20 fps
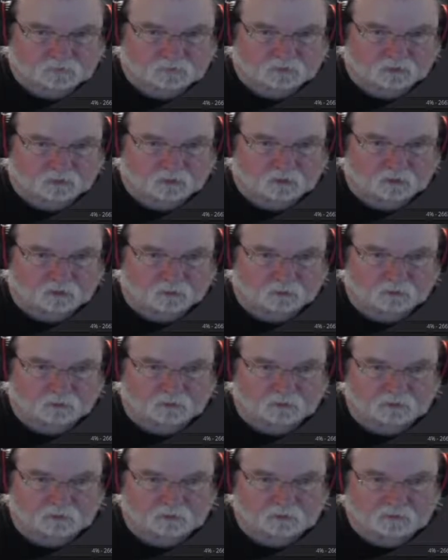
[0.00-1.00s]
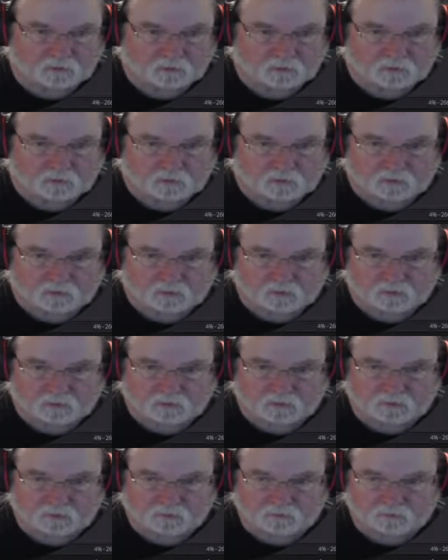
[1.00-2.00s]
including
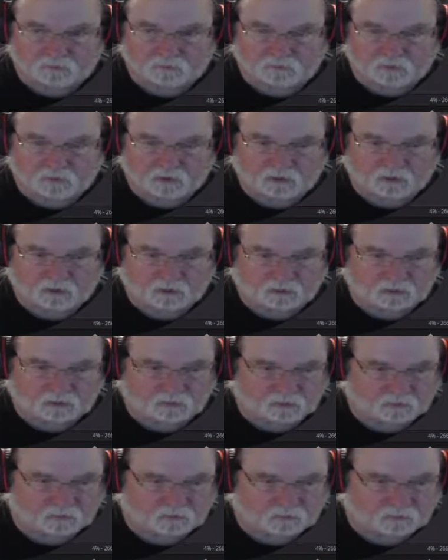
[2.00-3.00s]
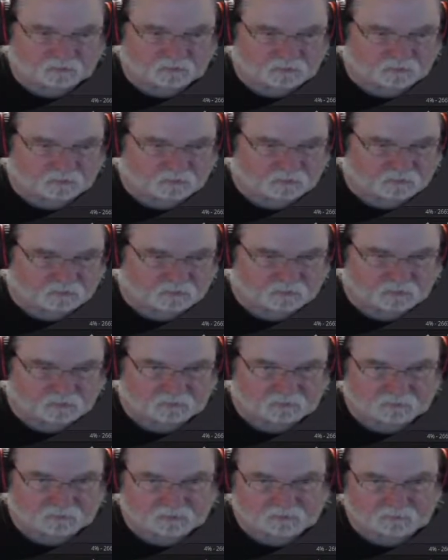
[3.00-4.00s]
these ones right here.
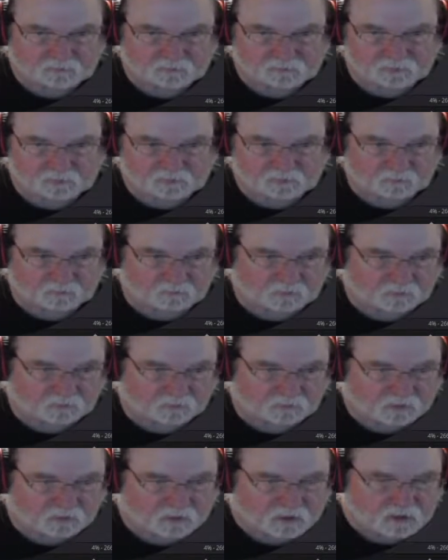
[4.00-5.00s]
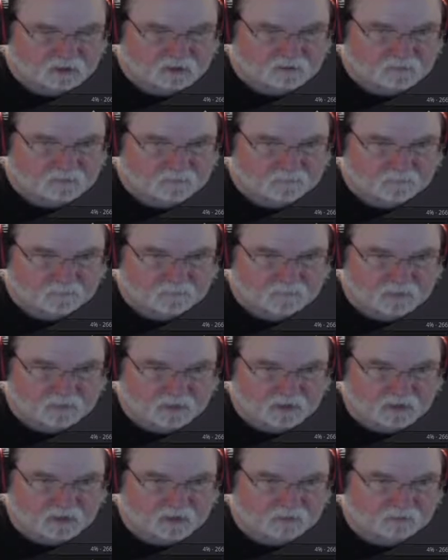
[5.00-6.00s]
It's probably paint 1.
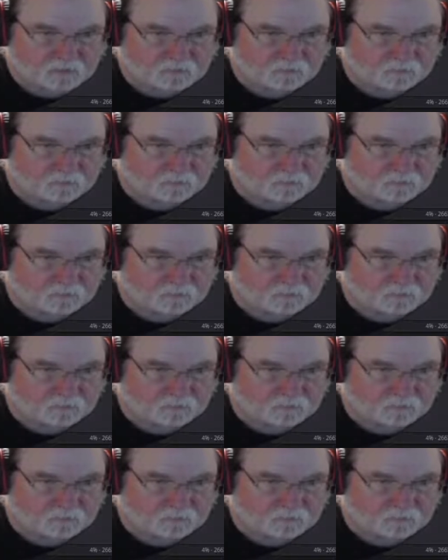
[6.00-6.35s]
Now,